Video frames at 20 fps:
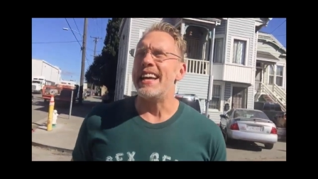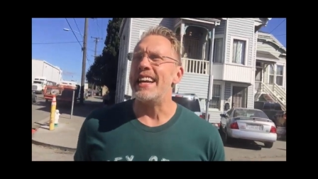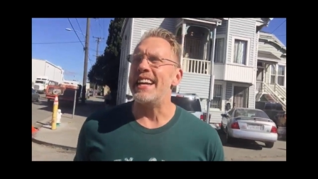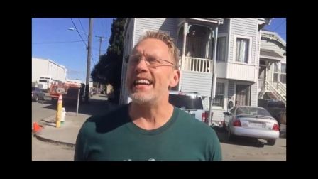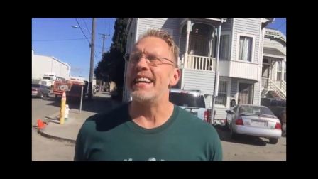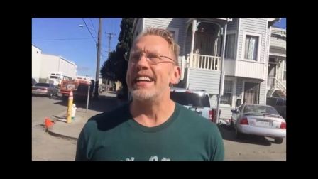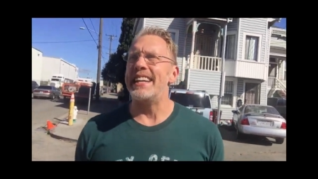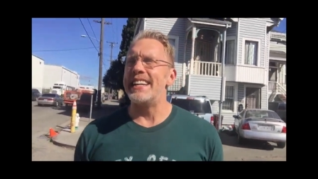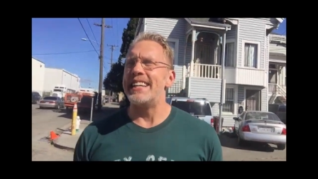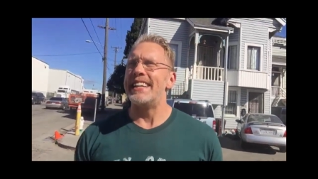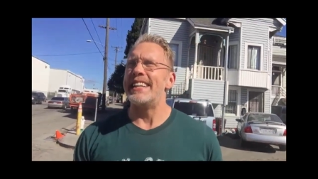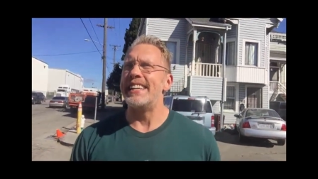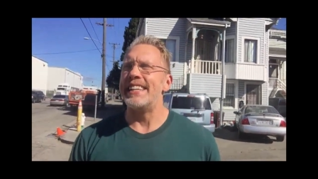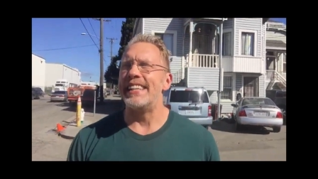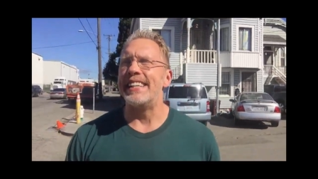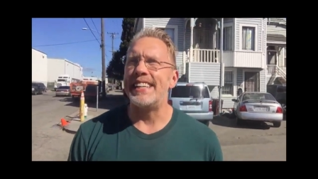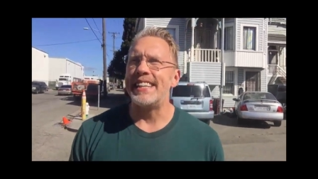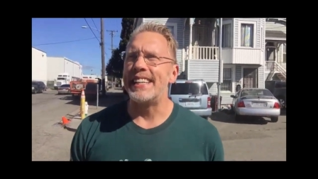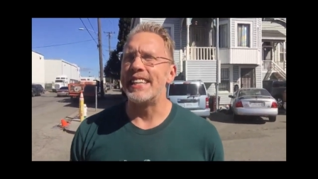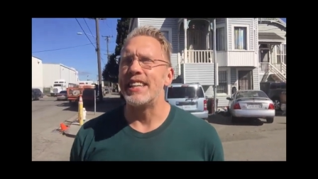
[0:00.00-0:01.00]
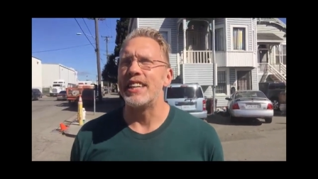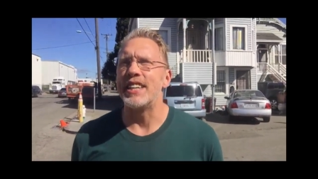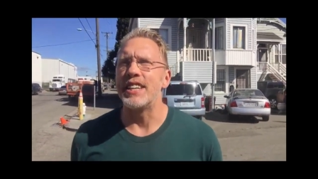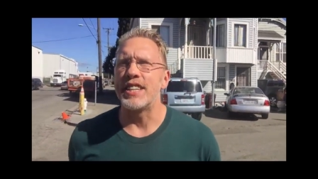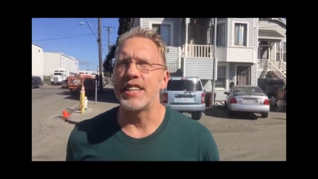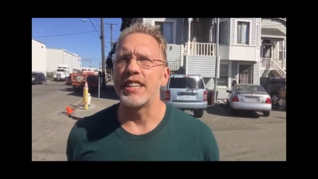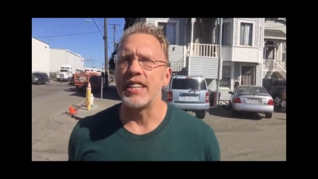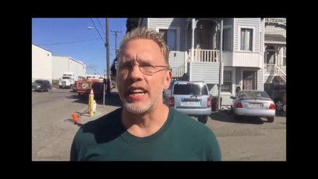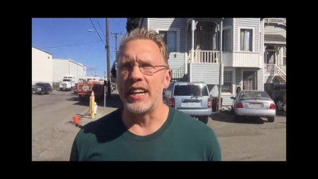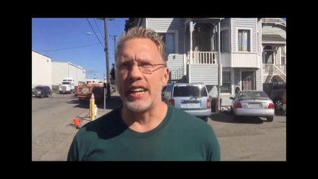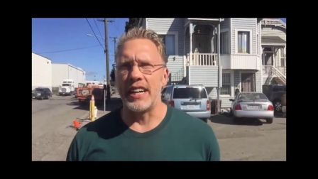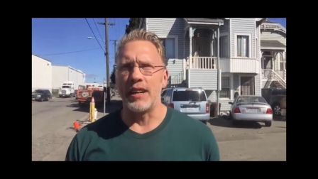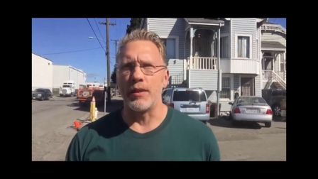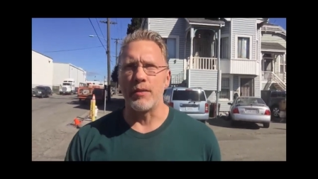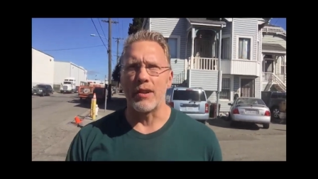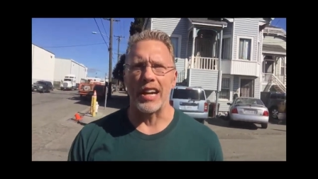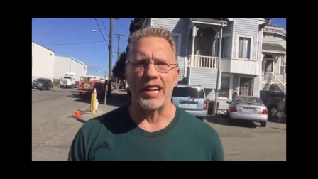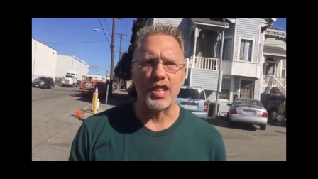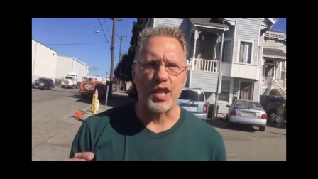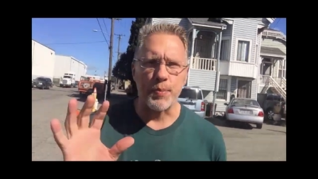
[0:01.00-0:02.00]
And
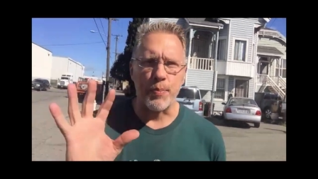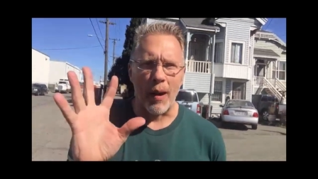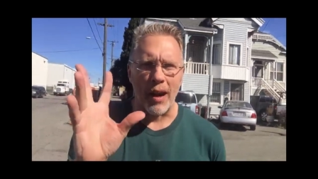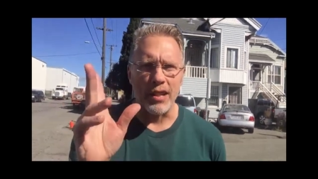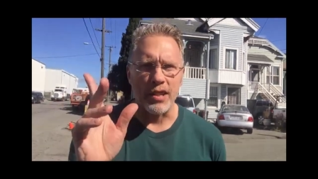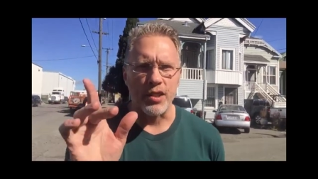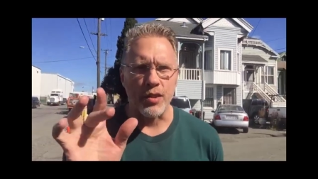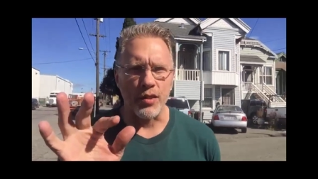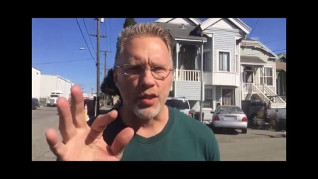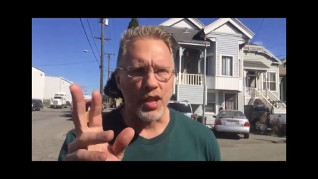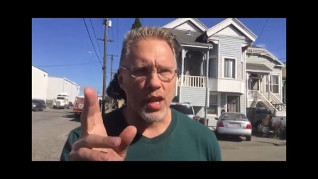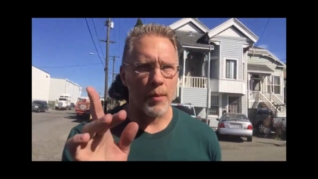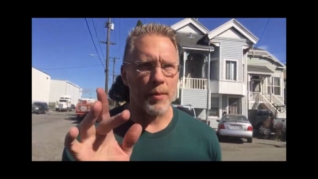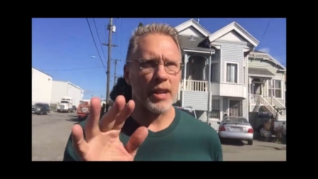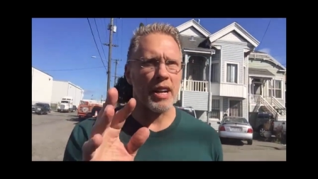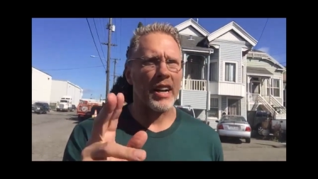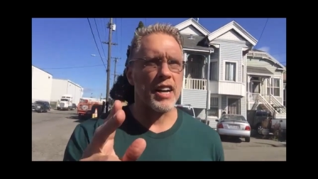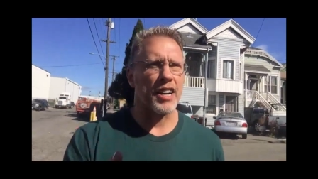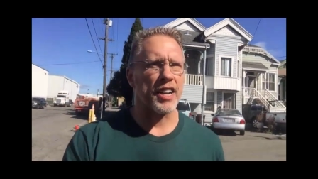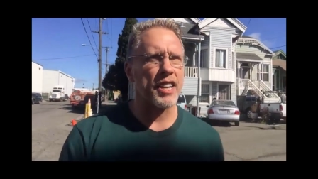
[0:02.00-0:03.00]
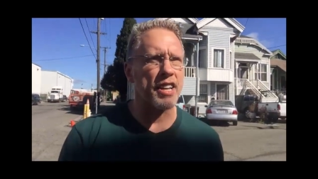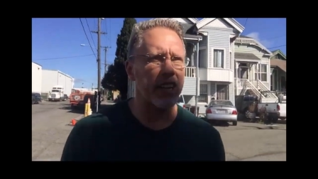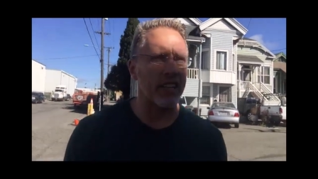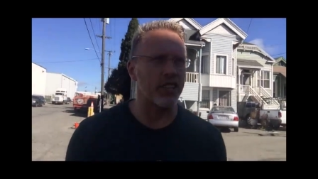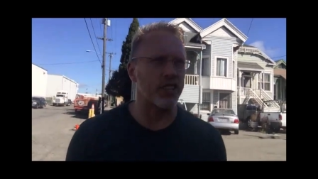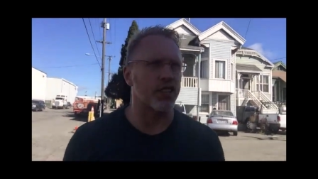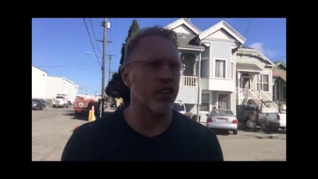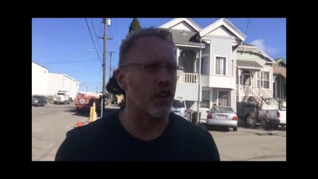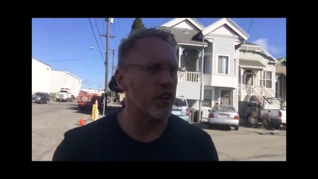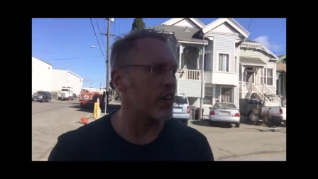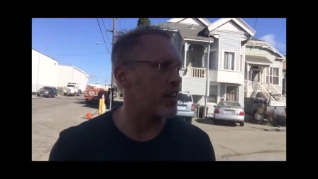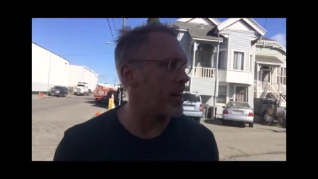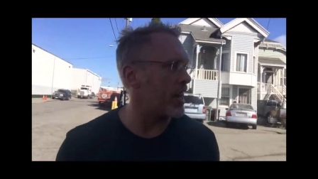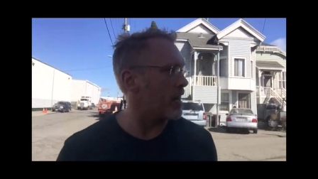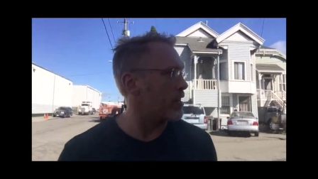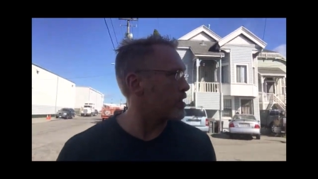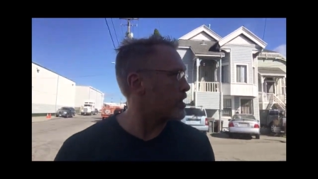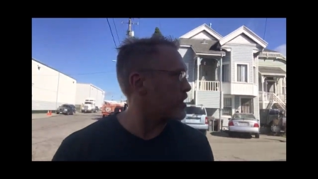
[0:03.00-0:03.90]
uh, we've got sponsors coming on that I'll start